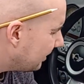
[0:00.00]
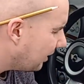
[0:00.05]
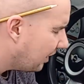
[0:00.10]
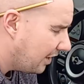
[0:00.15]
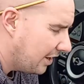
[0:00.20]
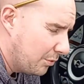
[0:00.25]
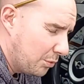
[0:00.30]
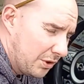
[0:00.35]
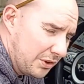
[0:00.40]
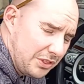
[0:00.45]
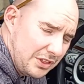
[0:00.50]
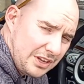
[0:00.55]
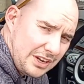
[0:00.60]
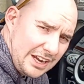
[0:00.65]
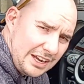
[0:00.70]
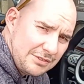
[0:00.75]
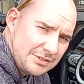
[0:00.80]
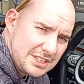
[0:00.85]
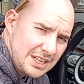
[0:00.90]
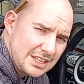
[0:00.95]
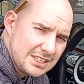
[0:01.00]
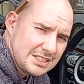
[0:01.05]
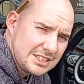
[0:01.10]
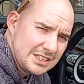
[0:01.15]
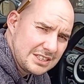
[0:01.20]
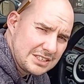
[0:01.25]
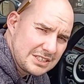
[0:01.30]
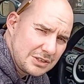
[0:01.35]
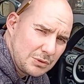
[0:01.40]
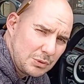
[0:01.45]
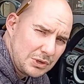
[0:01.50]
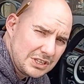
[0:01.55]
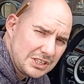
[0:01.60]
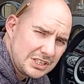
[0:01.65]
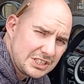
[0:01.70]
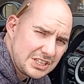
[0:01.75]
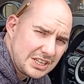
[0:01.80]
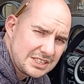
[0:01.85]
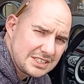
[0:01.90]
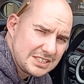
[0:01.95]
one thing I have tested is I wanted
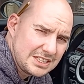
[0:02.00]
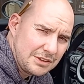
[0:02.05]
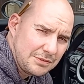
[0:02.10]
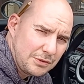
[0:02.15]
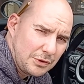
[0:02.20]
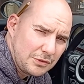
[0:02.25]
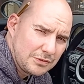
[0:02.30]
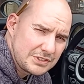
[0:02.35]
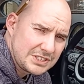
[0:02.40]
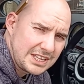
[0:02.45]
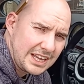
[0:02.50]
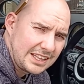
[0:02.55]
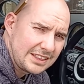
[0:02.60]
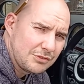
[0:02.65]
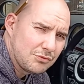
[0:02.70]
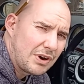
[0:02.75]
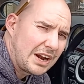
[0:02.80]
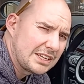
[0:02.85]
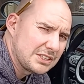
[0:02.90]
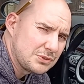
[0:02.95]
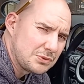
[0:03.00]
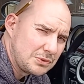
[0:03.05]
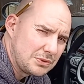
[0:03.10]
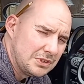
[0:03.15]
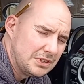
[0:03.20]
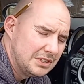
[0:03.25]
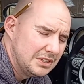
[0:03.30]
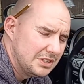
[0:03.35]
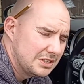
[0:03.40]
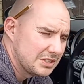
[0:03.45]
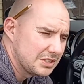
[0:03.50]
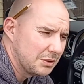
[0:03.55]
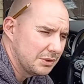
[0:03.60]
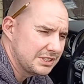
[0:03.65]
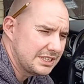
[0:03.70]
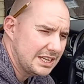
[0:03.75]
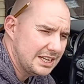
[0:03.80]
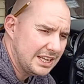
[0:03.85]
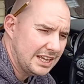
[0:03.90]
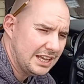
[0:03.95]
to test to see if it obviously had the rattle. So I
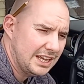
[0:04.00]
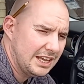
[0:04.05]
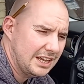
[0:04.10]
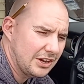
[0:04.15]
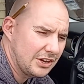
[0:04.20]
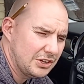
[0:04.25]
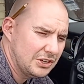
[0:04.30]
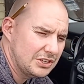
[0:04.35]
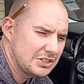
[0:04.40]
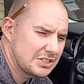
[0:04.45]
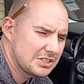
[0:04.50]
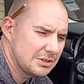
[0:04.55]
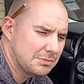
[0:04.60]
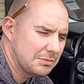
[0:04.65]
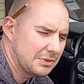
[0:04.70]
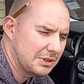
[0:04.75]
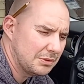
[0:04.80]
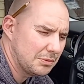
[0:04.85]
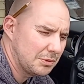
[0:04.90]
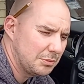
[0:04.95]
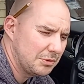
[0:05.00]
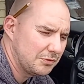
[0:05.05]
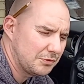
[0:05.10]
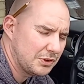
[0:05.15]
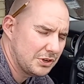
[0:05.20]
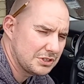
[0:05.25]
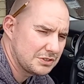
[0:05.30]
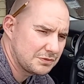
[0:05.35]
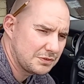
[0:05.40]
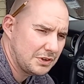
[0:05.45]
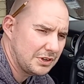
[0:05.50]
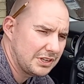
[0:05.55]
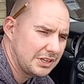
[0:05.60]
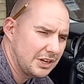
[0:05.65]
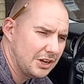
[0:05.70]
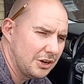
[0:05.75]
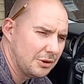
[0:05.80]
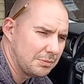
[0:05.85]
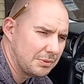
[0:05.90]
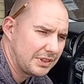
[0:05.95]
didn't hear, I heard something when we first fired it
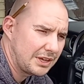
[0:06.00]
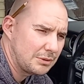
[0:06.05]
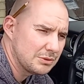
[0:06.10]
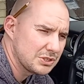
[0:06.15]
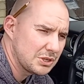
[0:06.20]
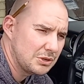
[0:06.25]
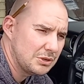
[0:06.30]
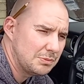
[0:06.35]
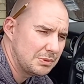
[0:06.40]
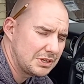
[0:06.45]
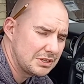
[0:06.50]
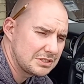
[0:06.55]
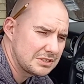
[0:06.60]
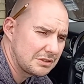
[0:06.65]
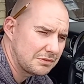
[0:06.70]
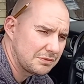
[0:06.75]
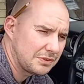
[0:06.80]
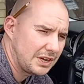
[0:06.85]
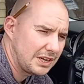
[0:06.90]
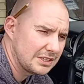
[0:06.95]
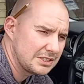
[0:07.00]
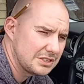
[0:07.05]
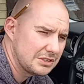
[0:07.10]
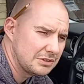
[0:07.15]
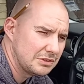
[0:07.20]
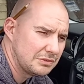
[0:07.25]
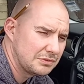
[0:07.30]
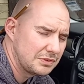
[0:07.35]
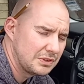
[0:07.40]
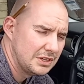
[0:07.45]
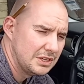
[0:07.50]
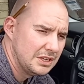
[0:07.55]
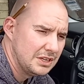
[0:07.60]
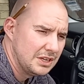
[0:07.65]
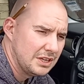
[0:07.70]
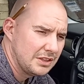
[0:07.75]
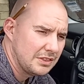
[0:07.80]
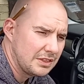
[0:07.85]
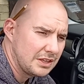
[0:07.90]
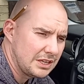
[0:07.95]
up, but that was only because the fact of
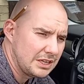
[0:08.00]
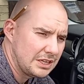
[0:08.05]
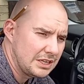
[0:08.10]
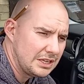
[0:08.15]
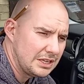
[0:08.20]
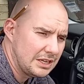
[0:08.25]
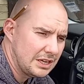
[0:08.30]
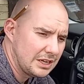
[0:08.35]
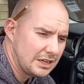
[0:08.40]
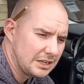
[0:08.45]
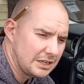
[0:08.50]
the